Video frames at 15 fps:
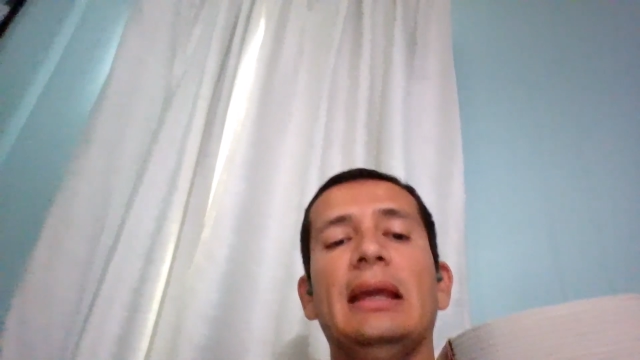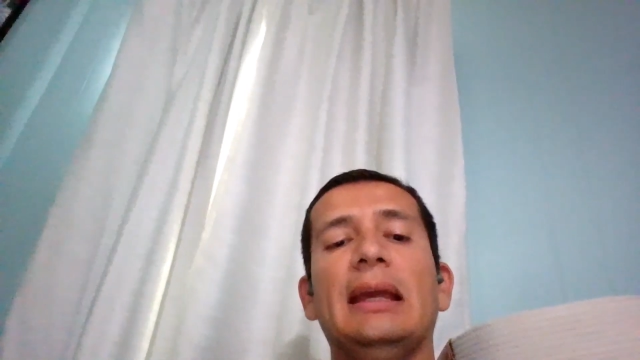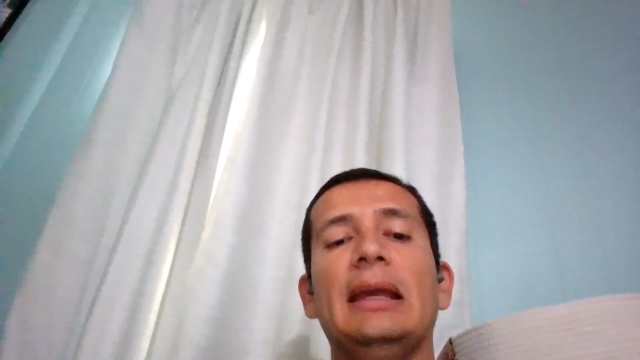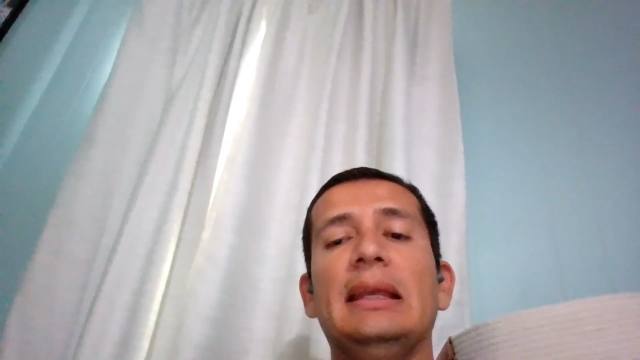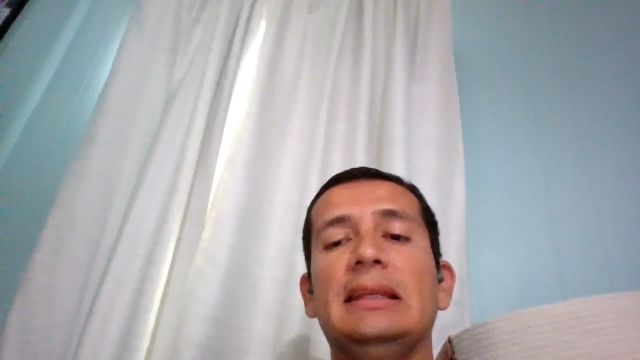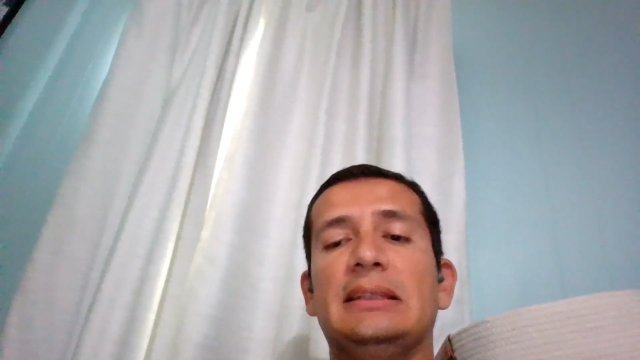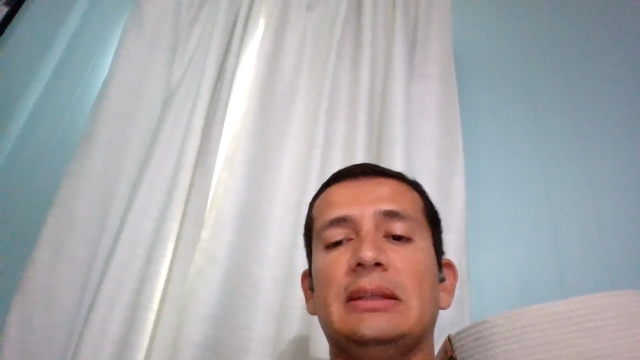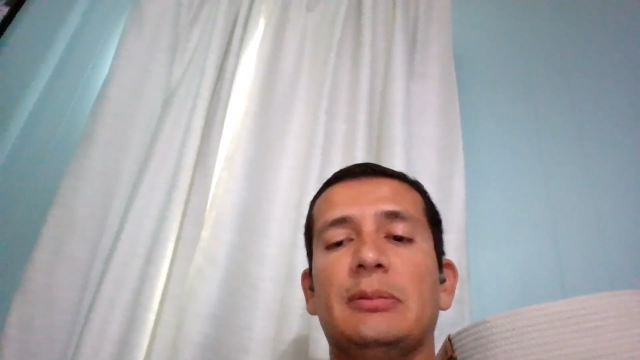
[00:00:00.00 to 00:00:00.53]

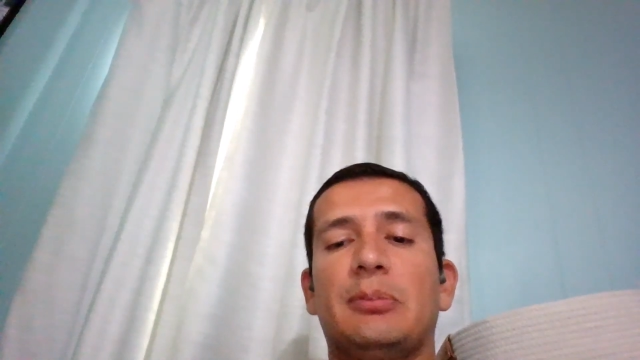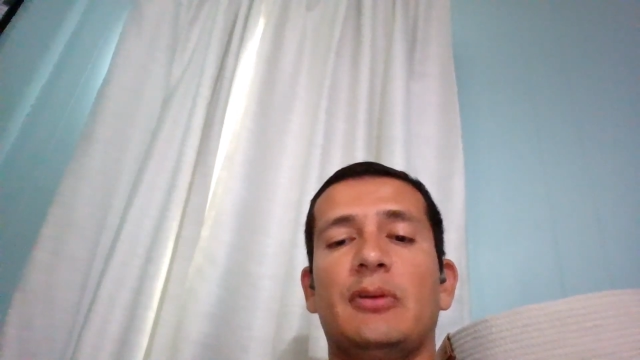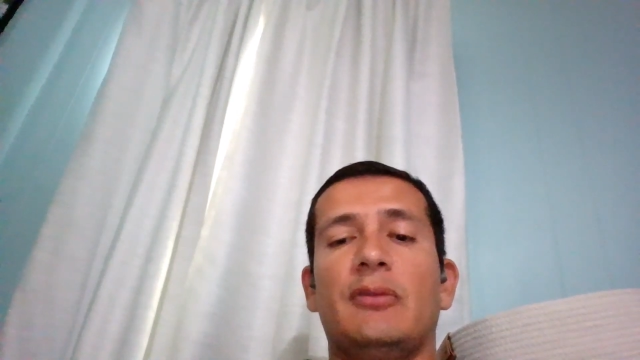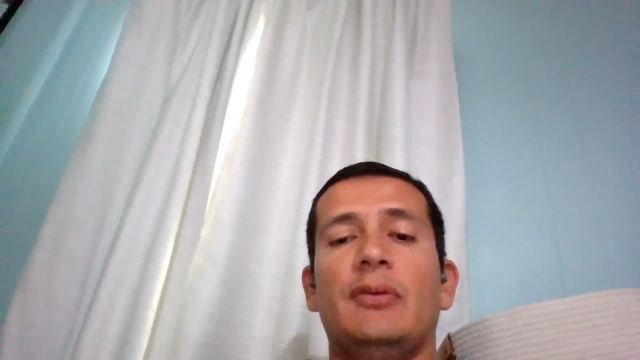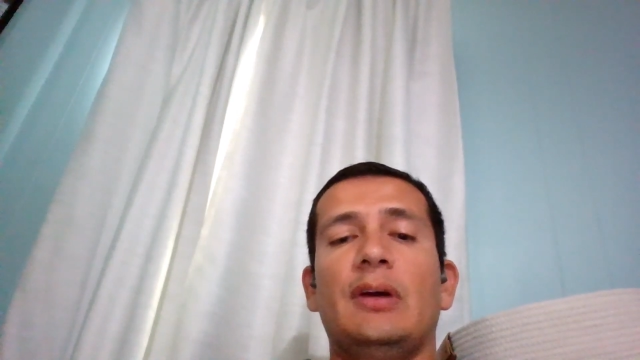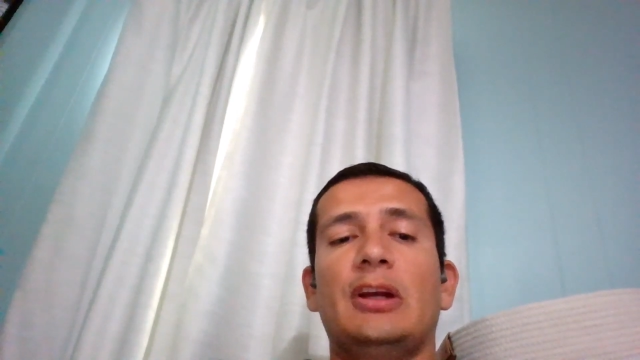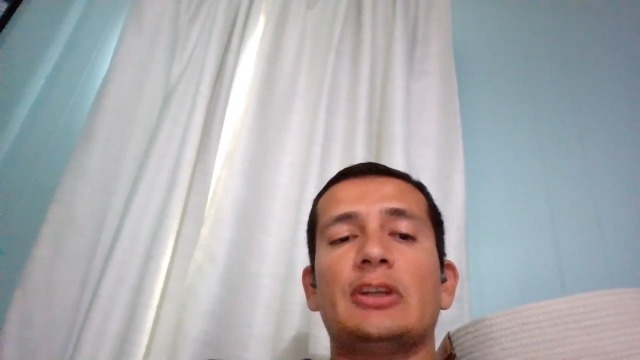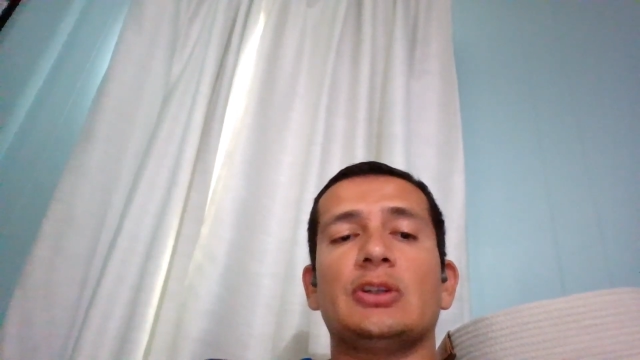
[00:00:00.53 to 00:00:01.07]
is the
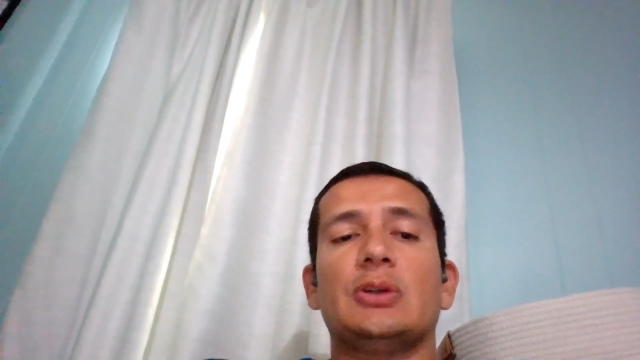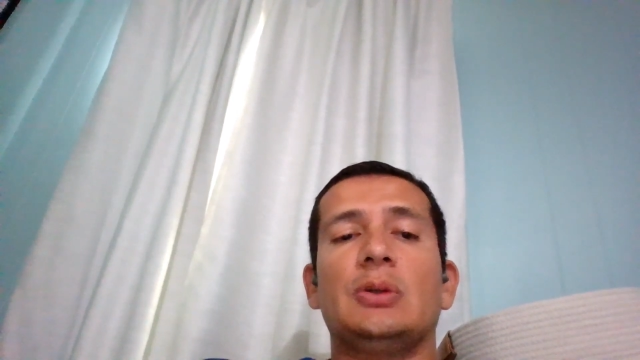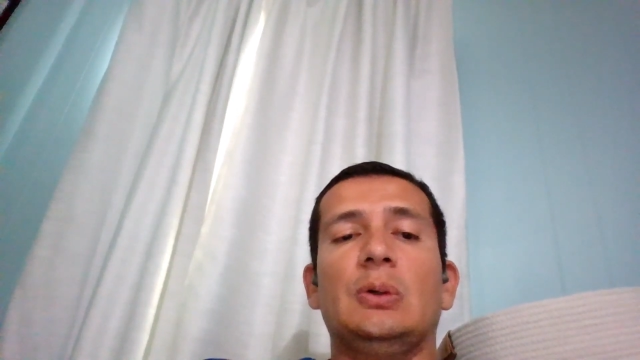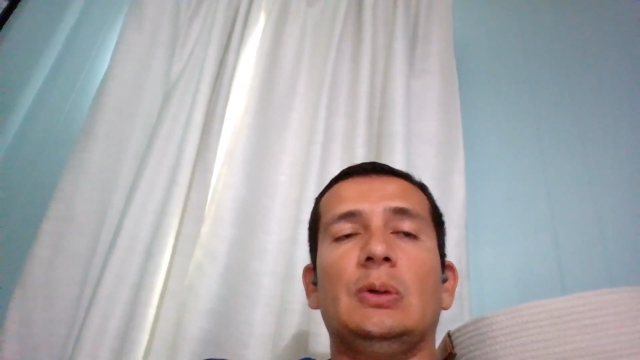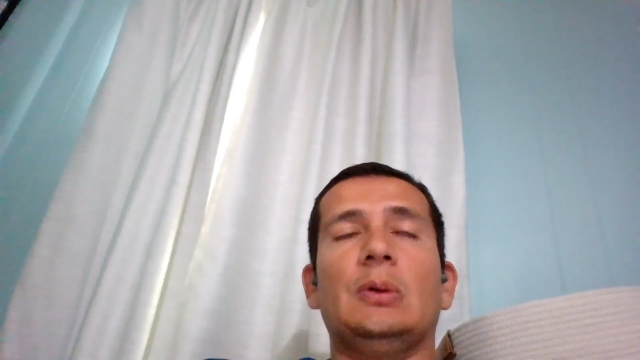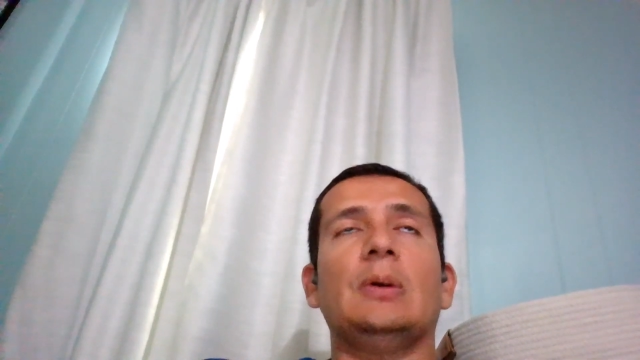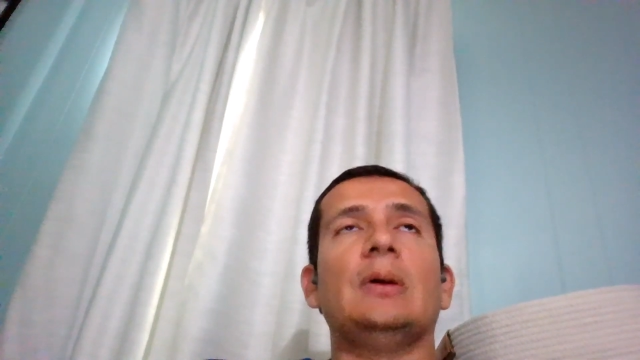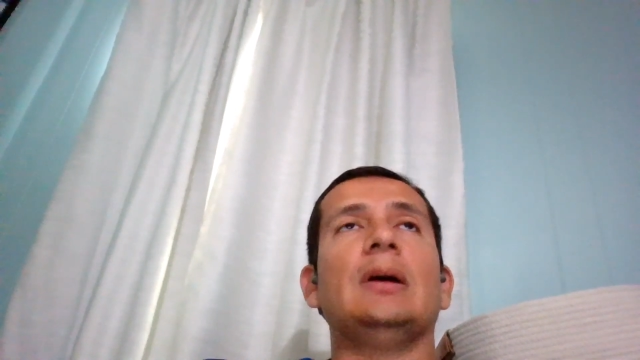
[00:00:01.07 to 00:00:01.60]

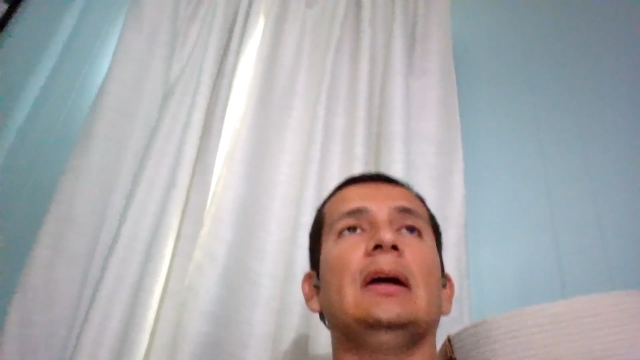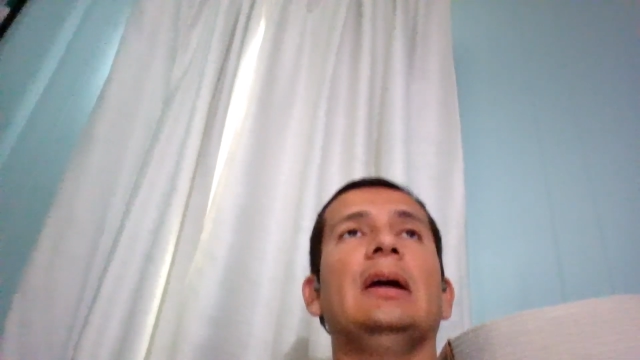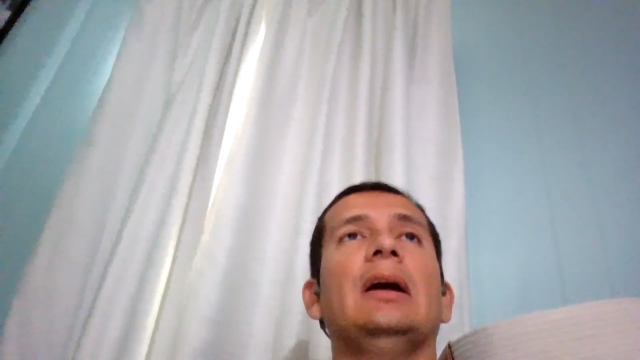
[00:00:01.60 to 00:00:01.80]
professional.